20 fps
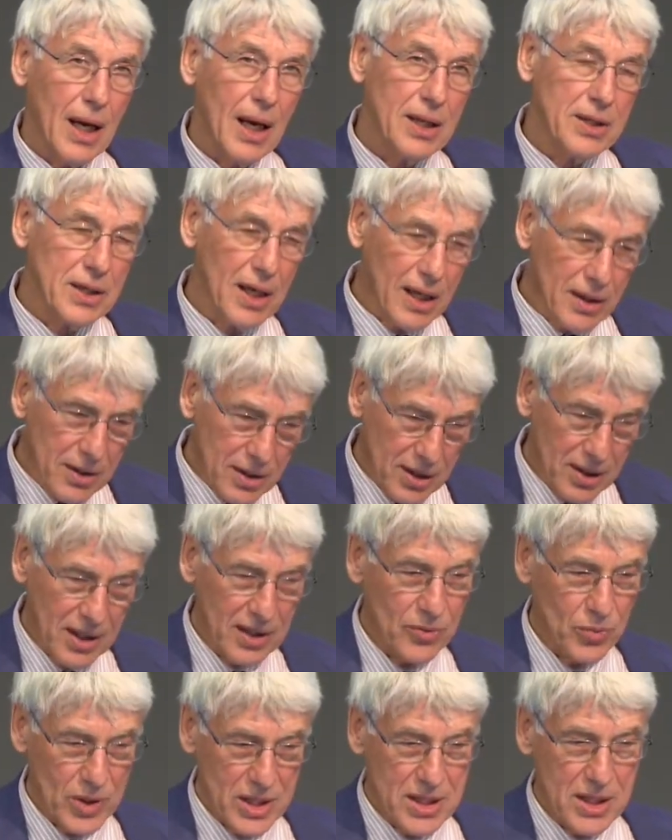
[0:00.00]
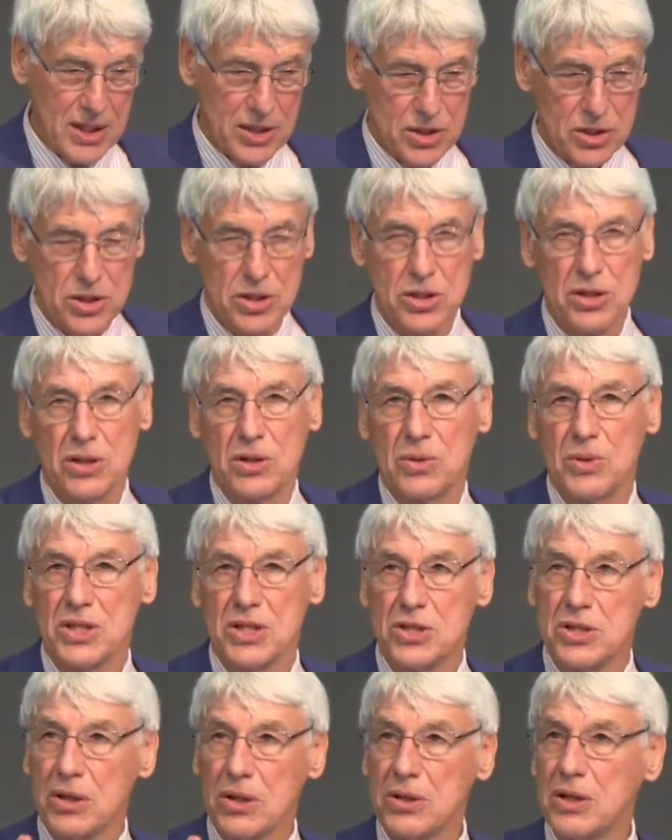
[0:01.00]
And the other thing we need to do,
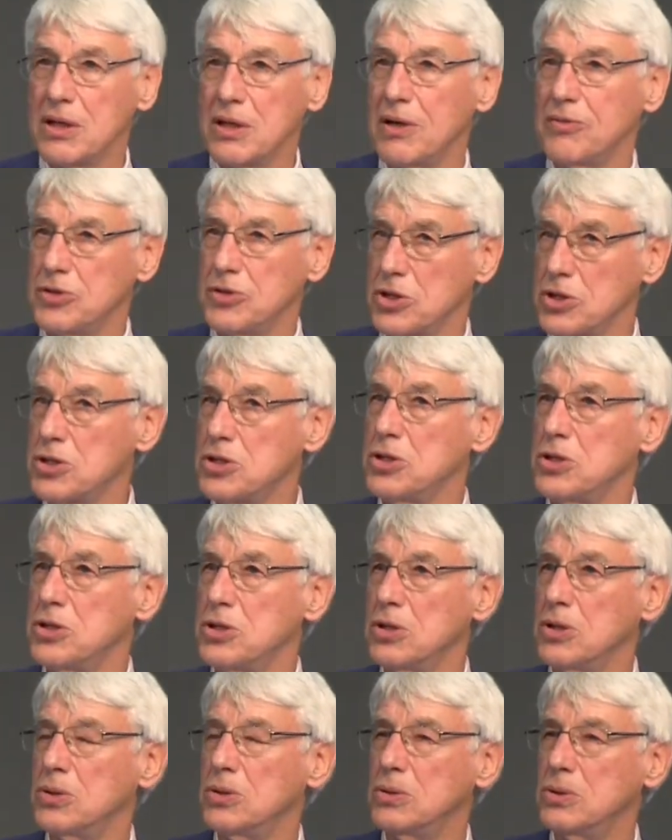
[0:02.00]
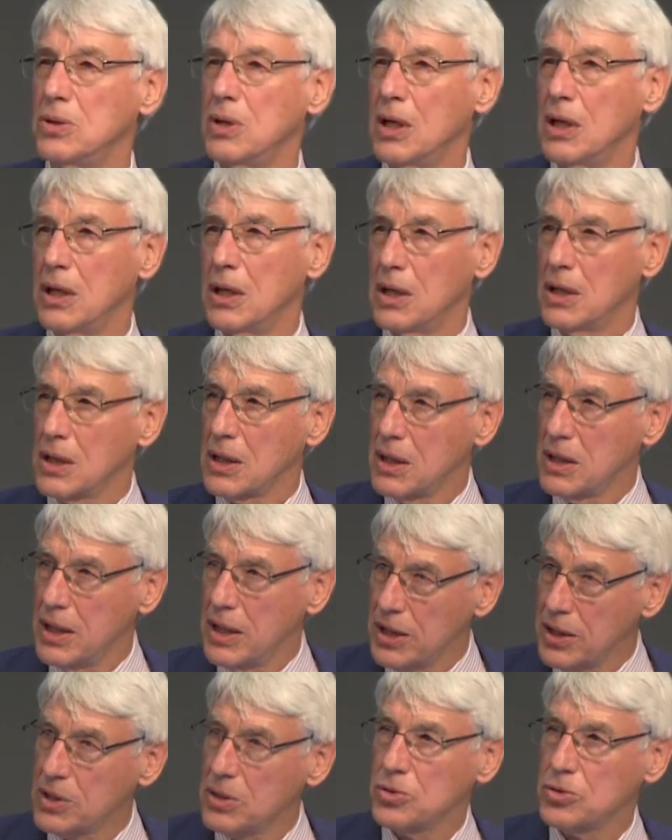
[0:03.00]
it's not enough just to do
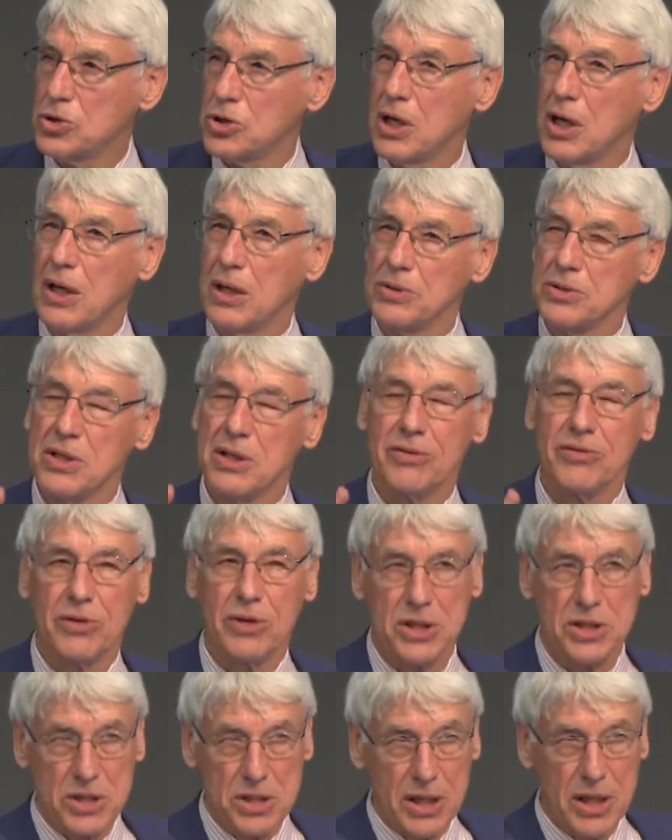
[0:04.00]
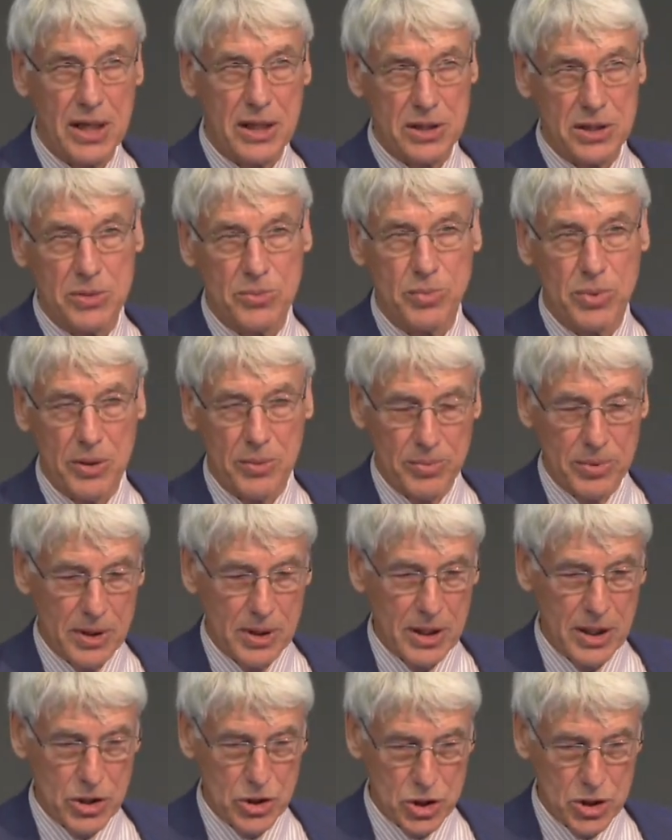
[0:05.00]
clinical trials on a very selected
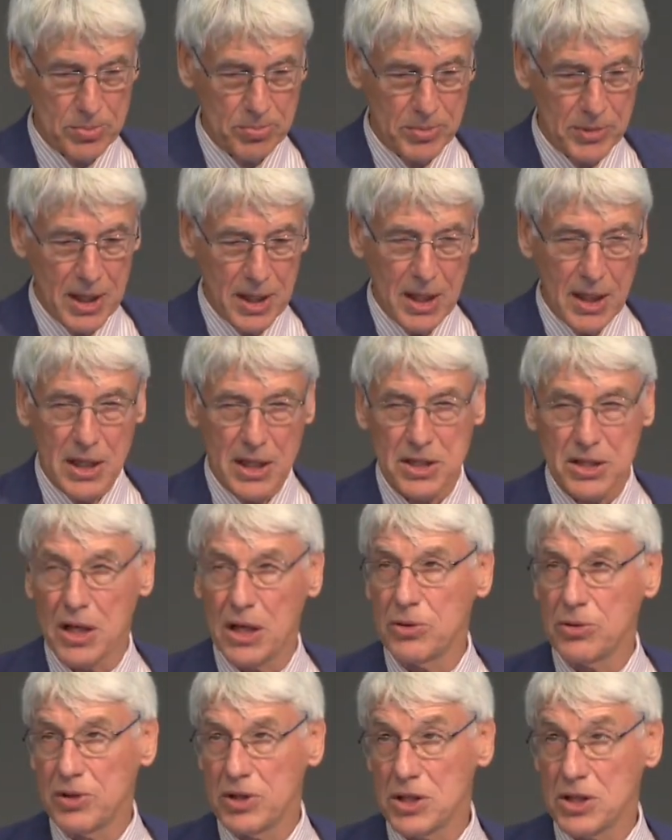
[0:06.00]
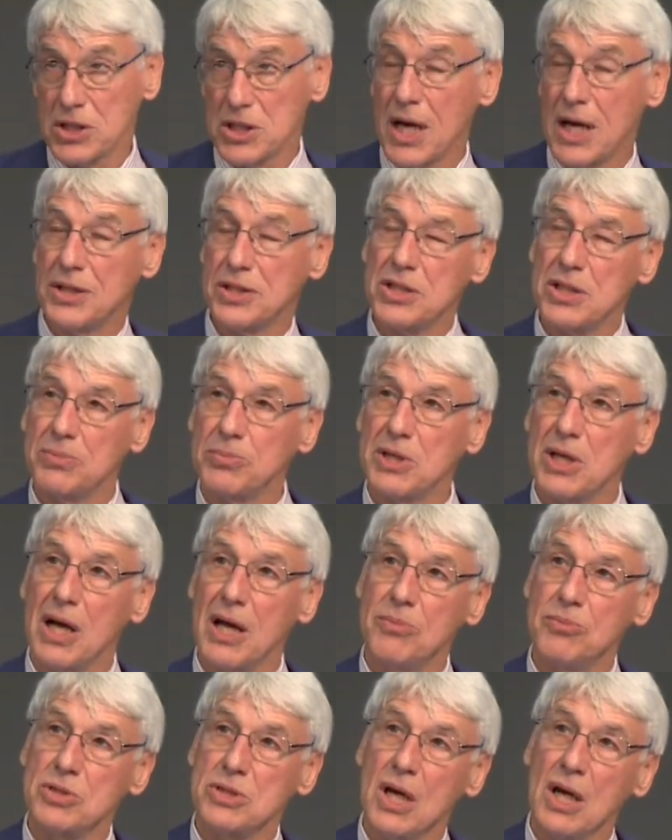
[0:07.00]
population. As I already said,
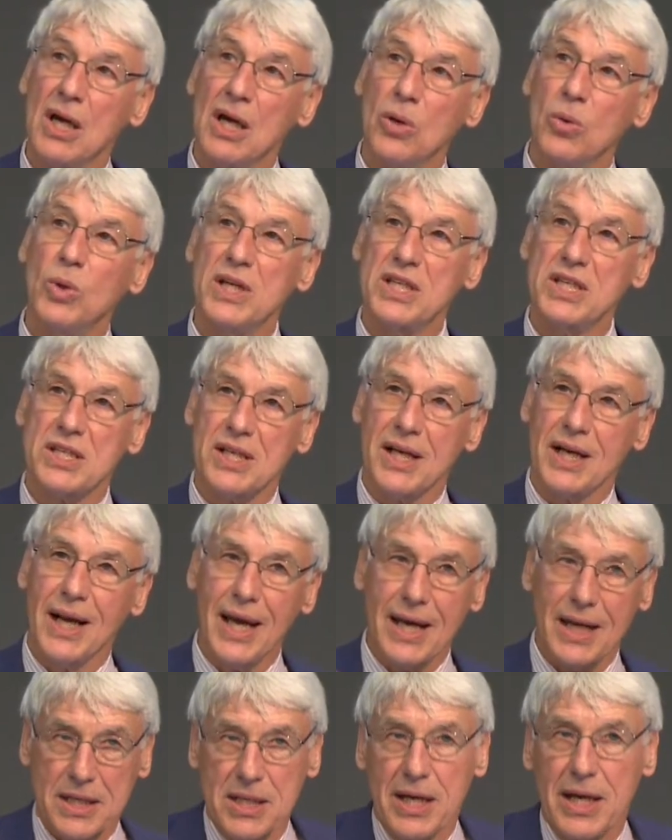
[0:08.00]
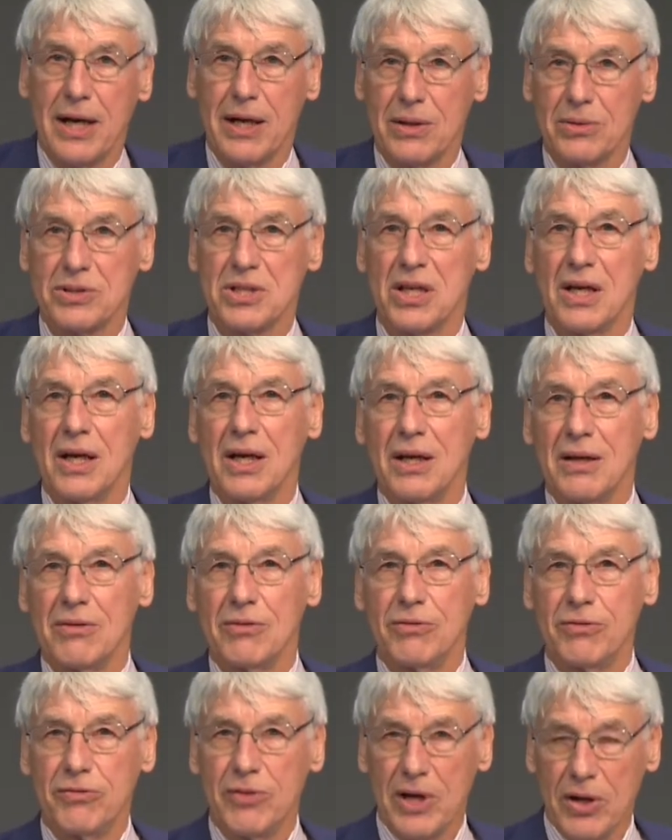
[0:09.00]
sometimes we select out
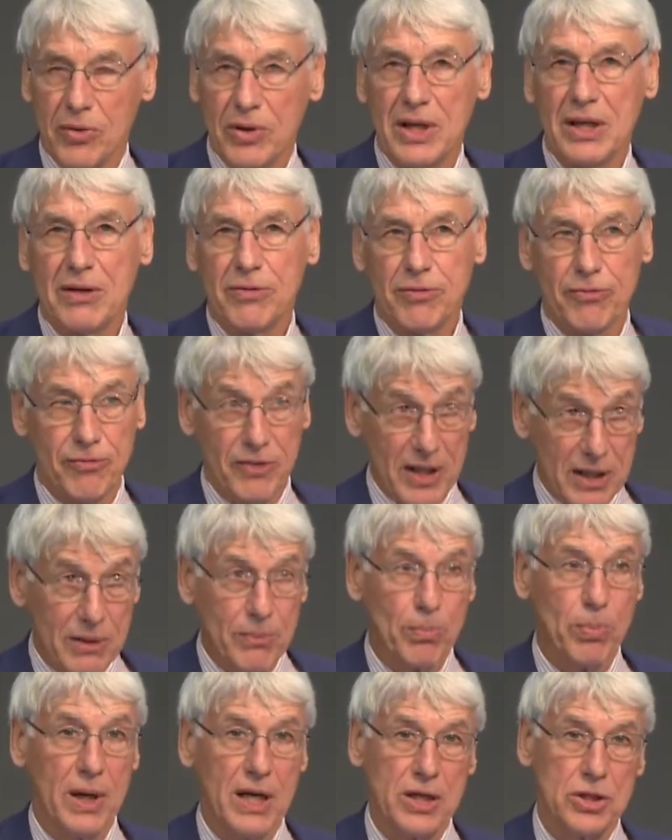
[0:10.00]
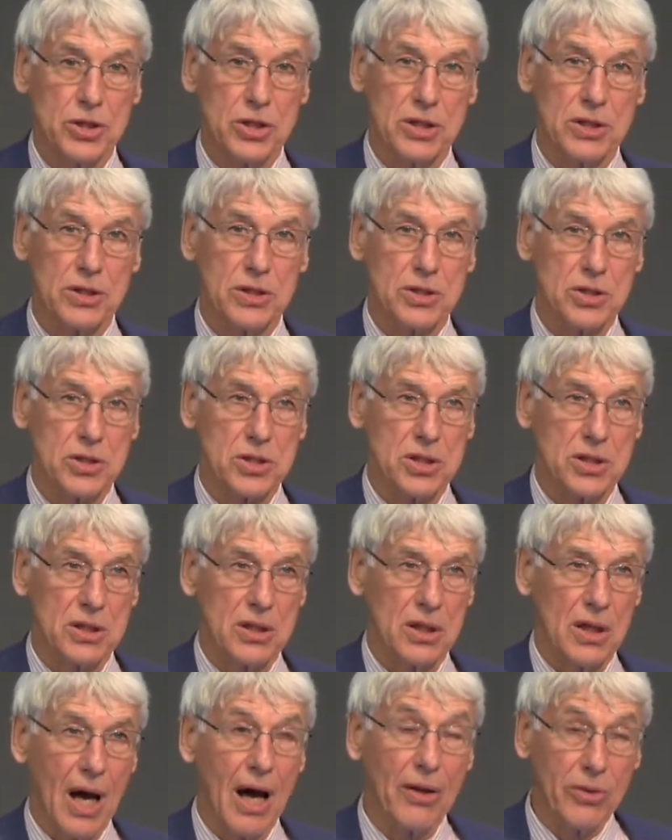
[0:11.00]
very fit
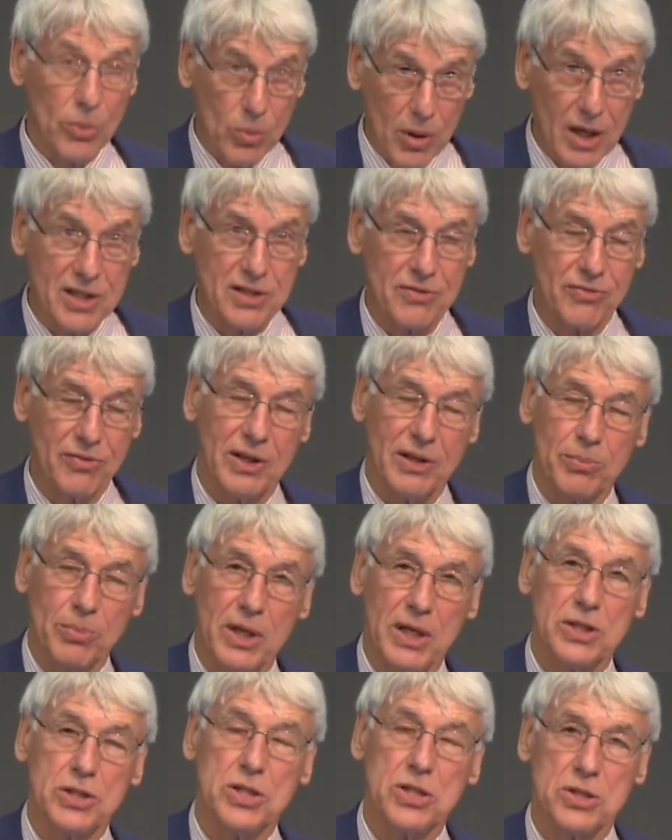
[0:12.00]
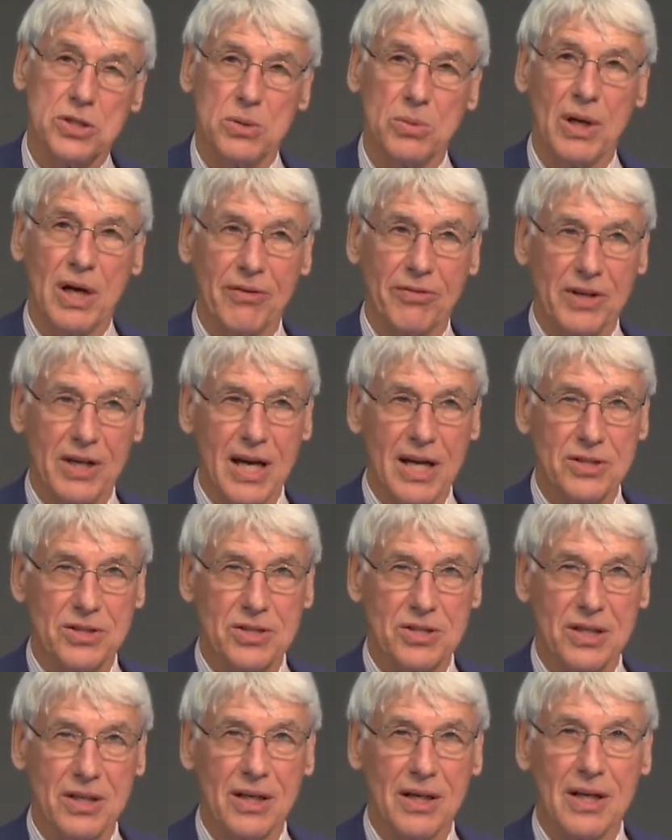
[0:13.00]
patients, otherwise fit patients who have
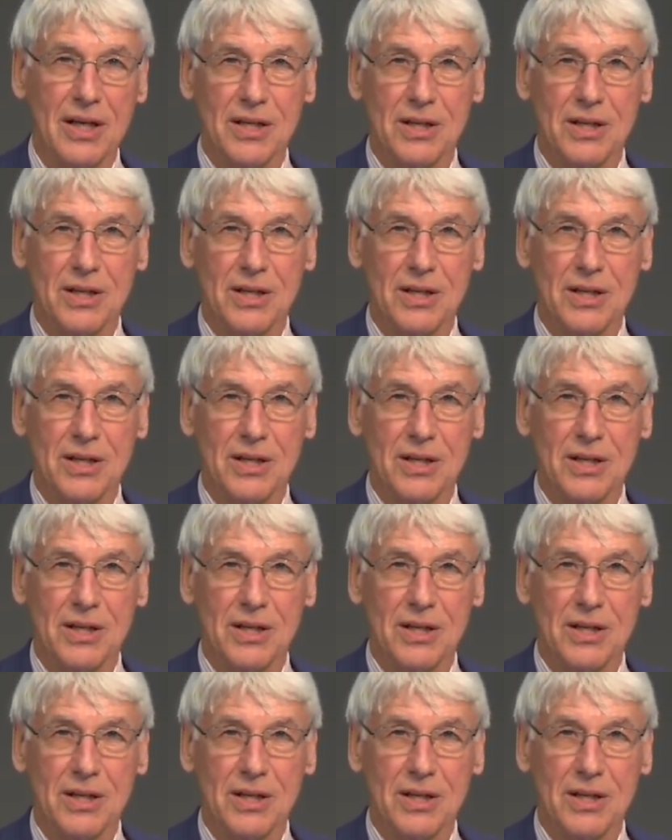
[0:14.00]
cancer.